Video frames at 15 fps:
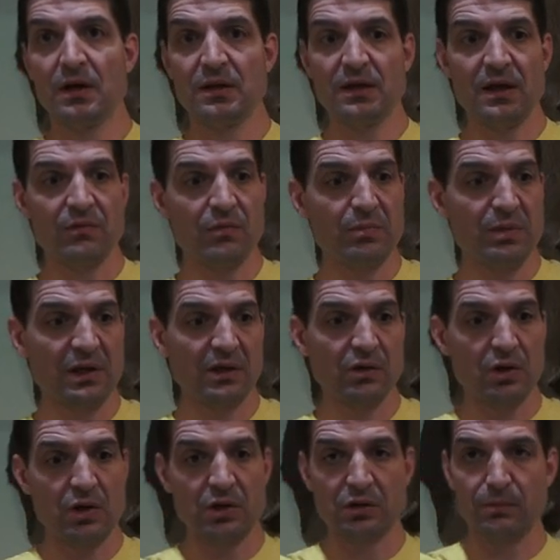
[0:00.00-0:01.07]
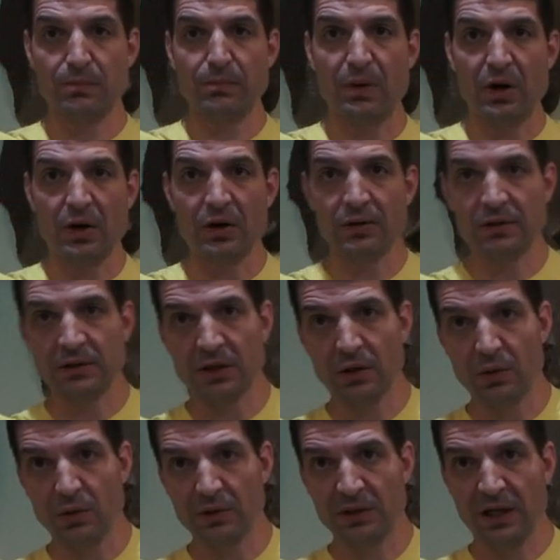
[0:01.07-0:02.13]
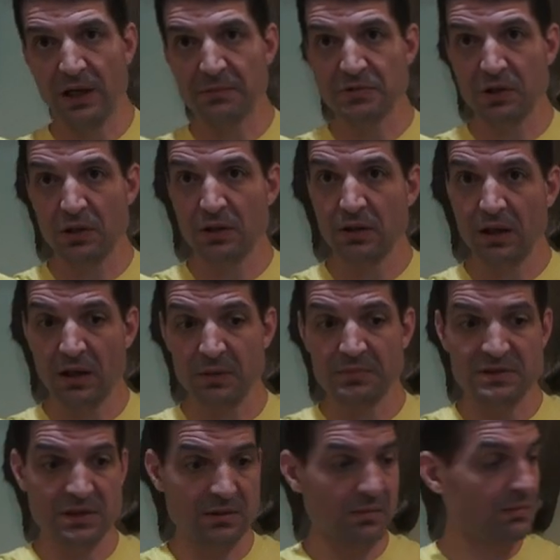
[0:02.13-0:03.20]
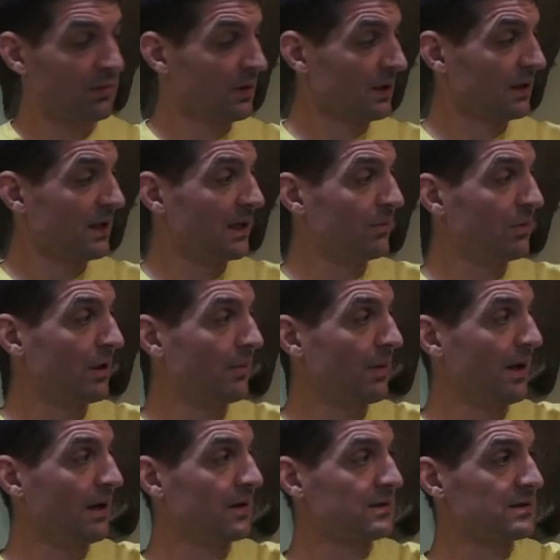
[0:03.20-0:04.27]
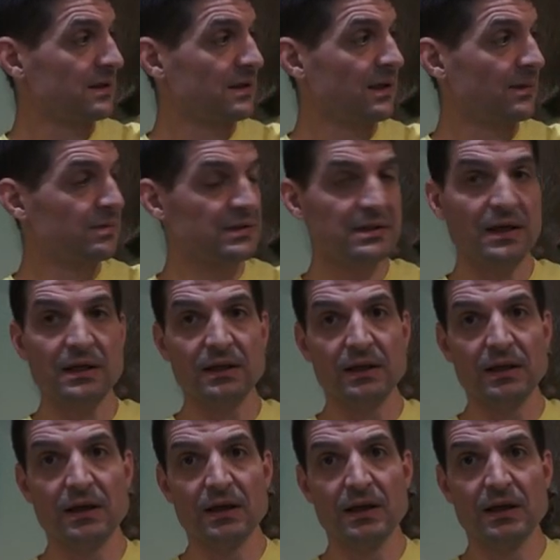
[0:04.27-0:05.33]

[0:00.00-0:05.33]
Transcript: They have a big long bar that they hold. It helps them keep their balance and keep steady.